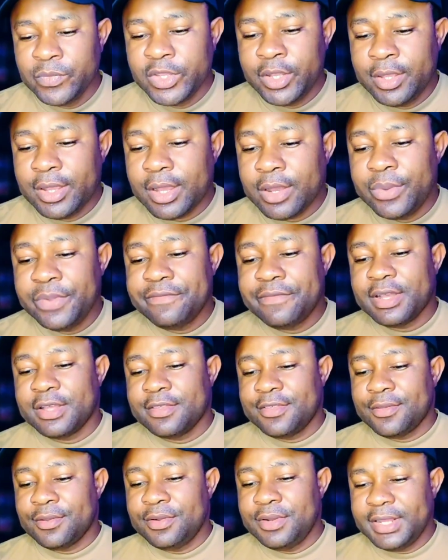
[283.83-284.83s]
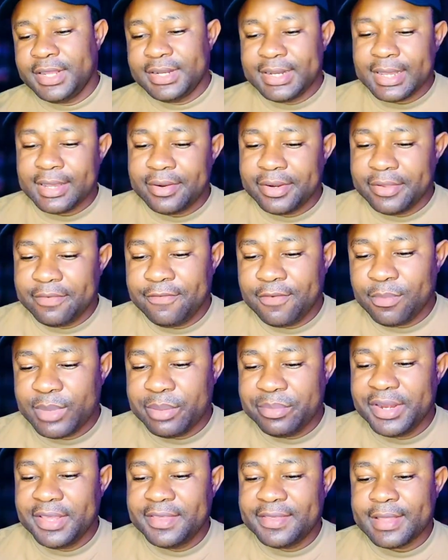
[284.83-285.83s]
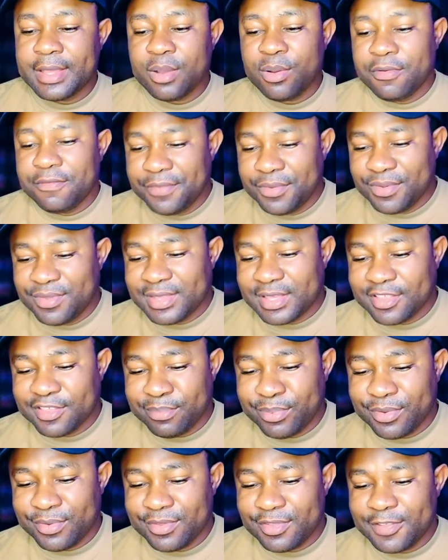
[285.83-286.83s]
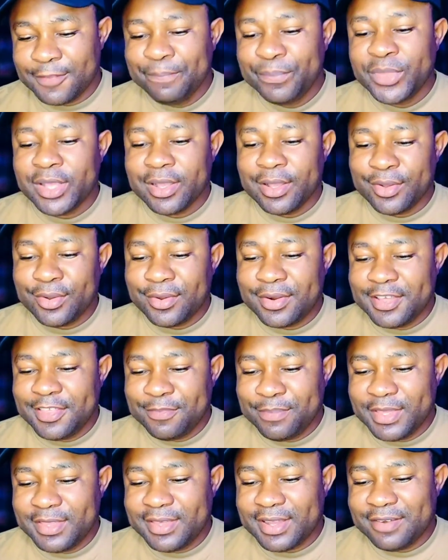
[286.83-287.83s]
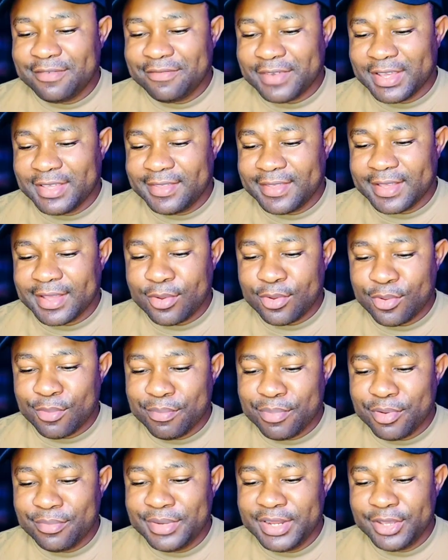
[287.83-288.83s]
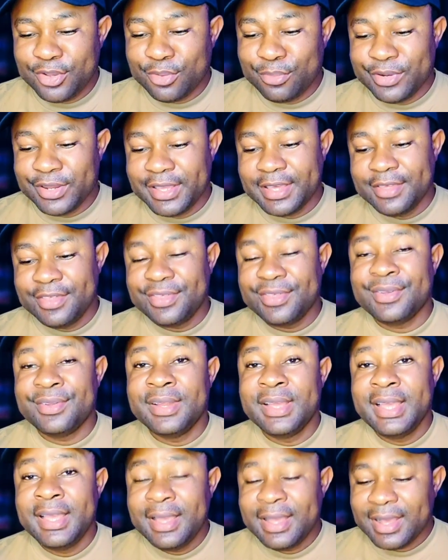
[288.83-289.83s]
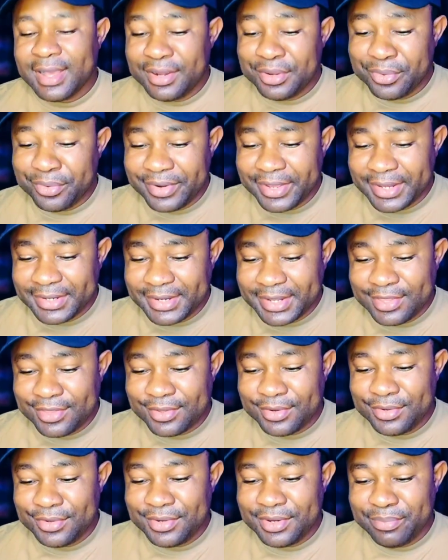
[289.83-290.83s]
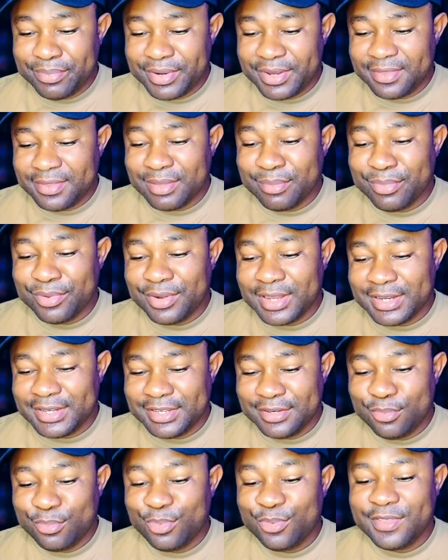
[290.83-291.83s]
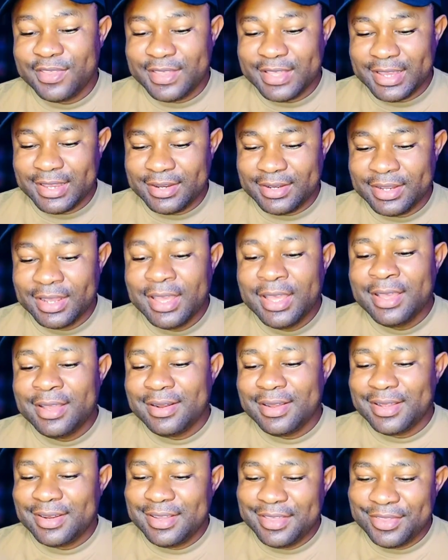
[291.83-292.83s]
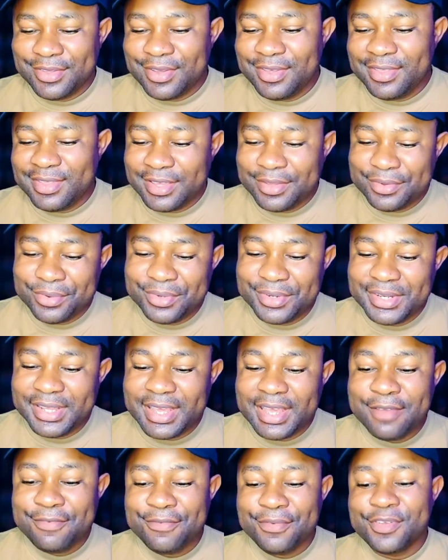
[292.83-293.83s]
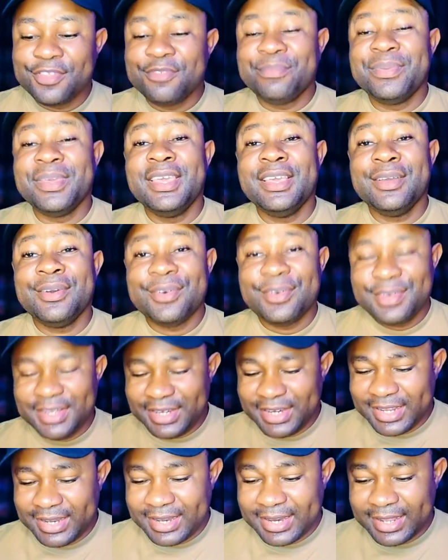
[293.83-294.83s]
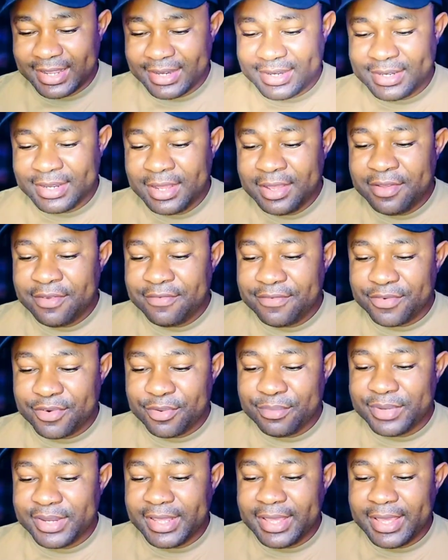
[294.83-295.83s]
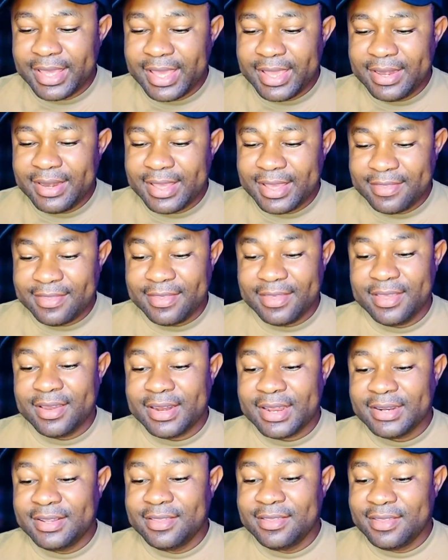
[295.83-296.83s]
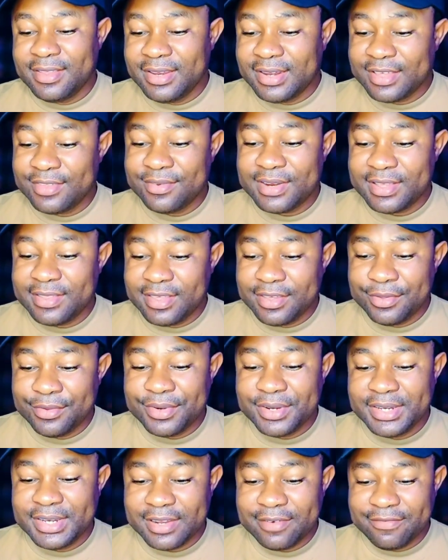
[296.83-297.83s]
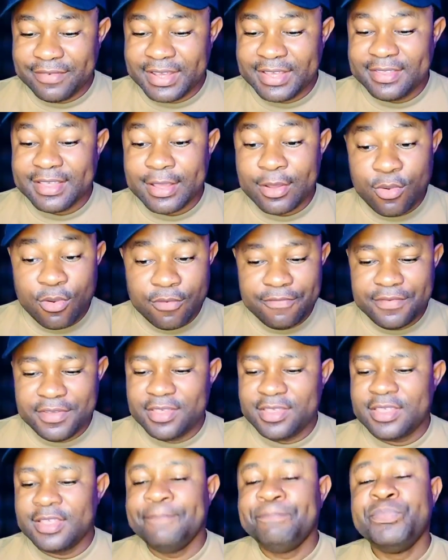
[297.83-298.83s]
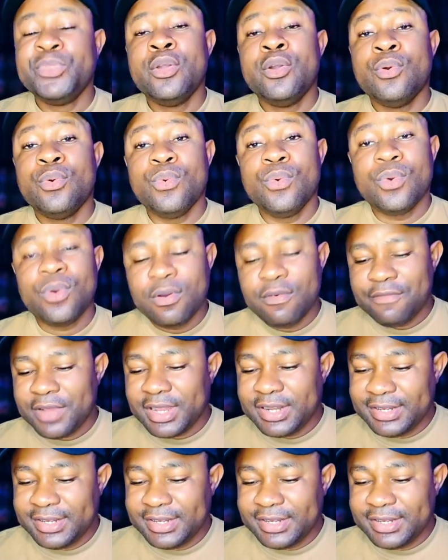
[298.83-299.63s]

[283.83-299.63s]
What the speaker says: However, Sunday Dare, former Minister of Youth and Sports and current Special Advisor on Public Communication and Orientation to the President Bola Tinubu, said that the joint security efforts being coordinated from the NSA, that is the National Security Advisor Office, will cover the